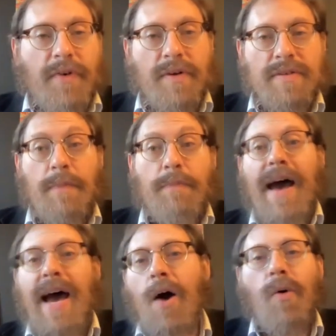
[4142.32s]
focus, the
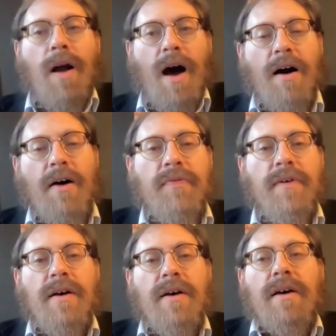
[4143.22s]
power of
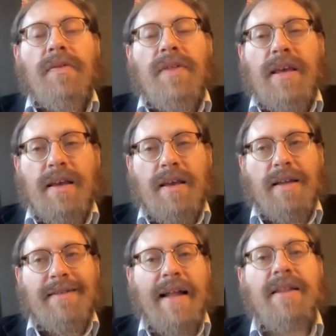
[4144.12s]
the
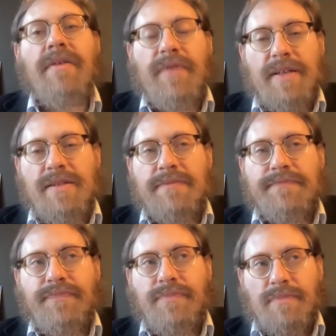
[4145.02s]
attentiveness
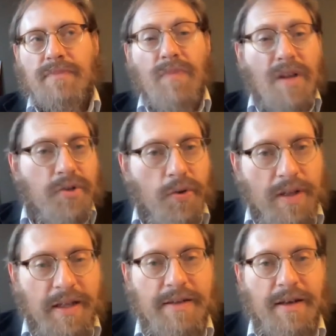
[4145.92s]
to the
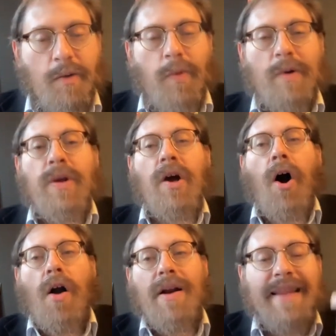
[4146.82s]
detail. When we
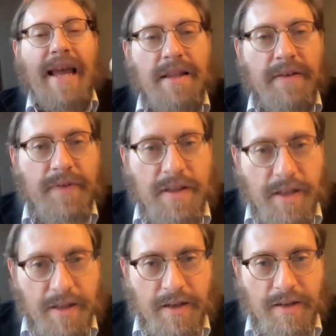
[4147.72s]
are attentive to
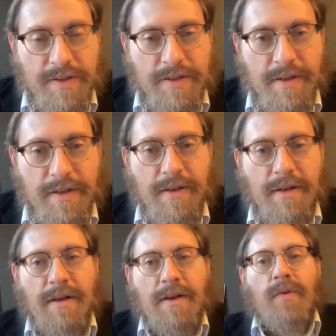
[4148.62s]
details,
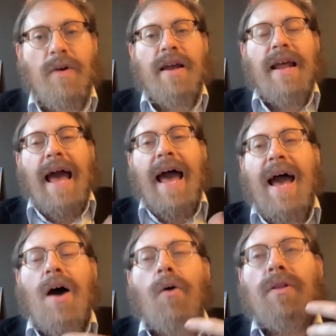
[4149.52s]
right?
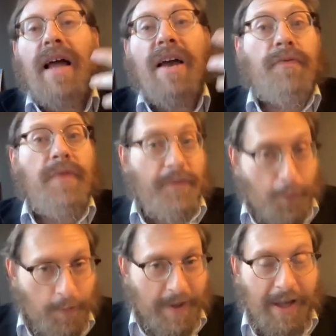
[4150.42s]
How life
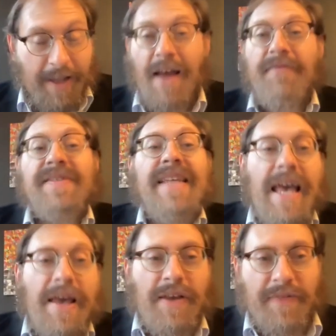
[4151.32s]
affirming and life
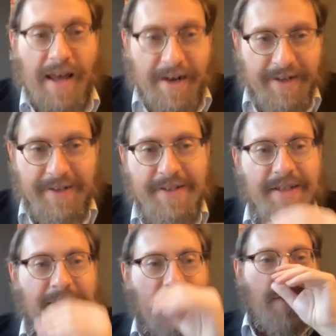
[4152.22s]
saving that is,
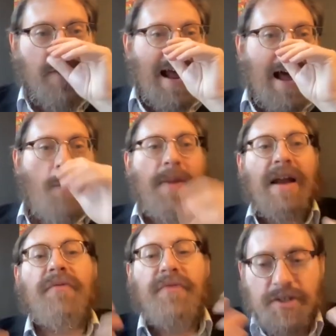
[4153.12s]
right? How
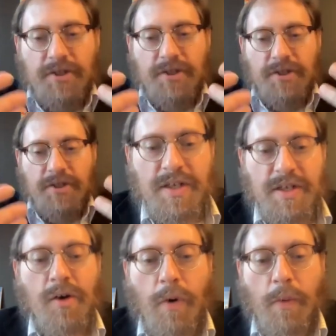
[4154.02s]
beneficial it is
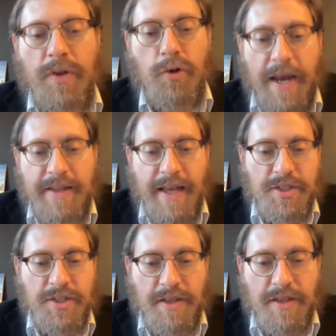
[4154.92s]
when we do pay
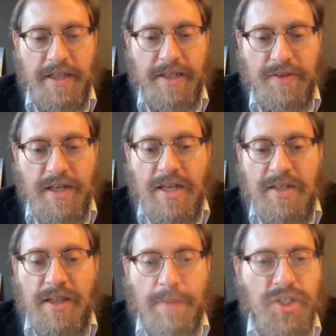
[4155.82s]
attention to the details.
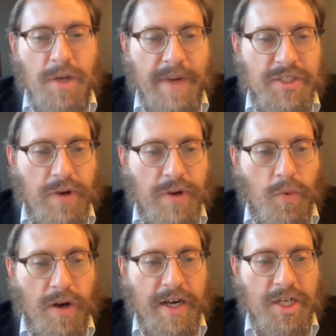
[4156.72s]
So let me share my screen.
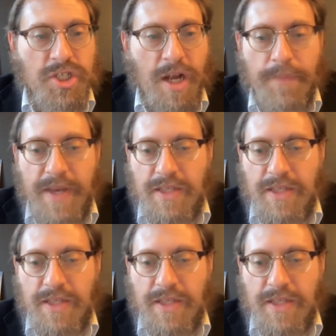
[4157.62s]
We're going to jump